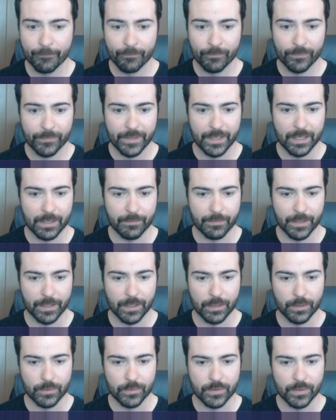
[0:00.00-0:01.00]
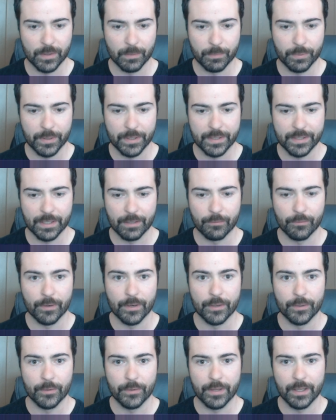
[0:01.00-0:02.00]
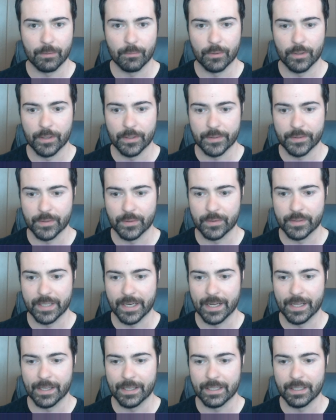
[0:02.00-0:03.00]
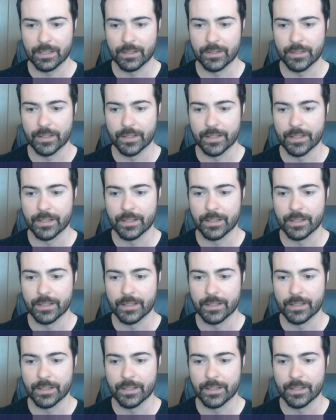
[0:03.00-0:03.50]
And if I go to the preset row, they will also tally on